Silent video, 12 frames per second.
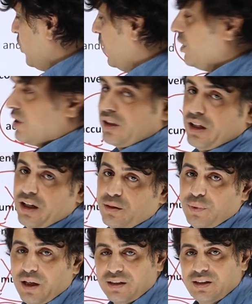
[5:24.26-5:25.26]
one
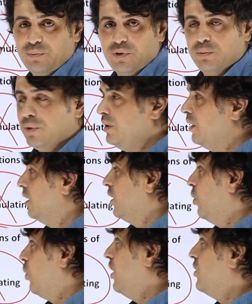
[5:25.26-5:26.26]
cannot be acceptable? Why